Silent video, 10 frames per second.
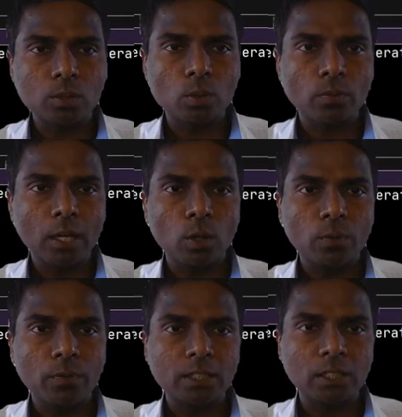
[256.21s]
So value
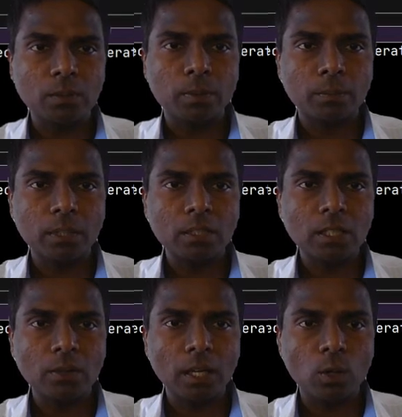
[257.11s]
of x is 15,
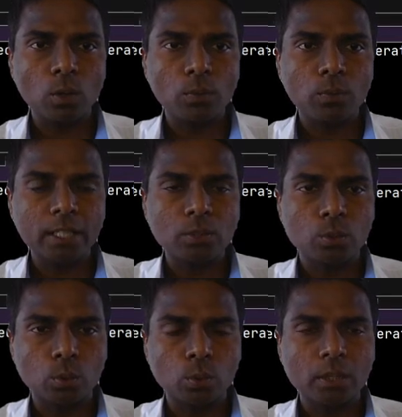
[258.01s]
say value of y is
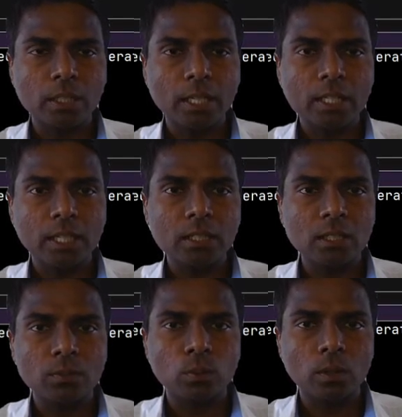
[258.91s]
2, in that case
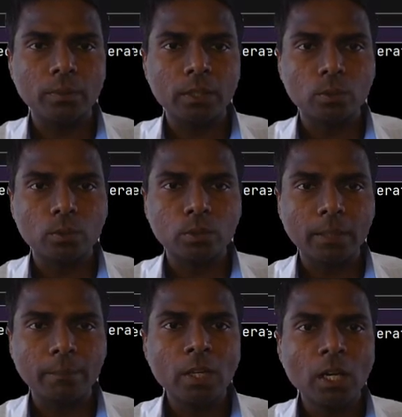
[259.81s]
if we will be
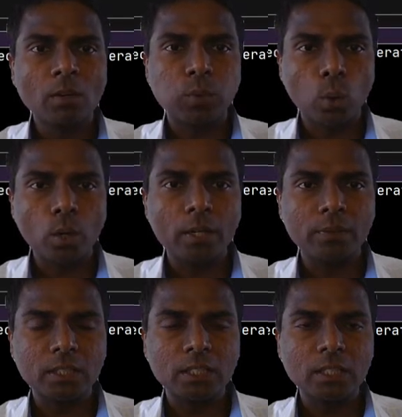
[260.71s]
using floor
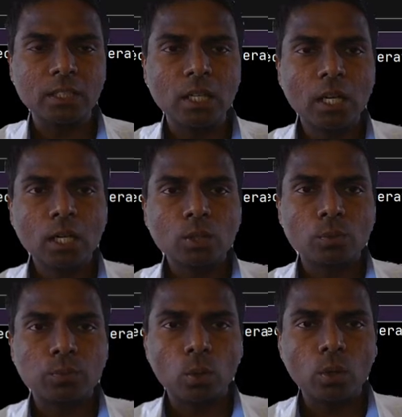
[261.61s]
division, so
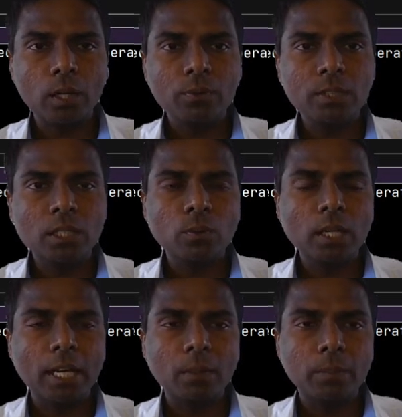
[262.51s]
floor division
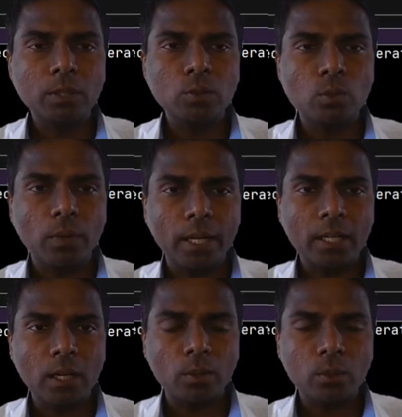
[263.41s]
will help us to
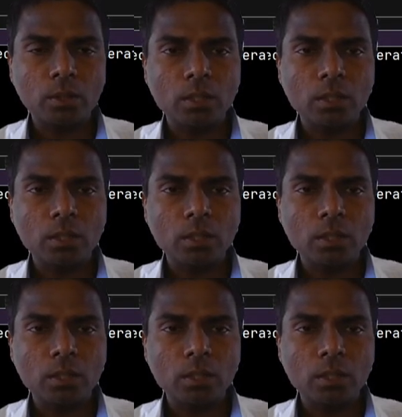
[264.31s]
find out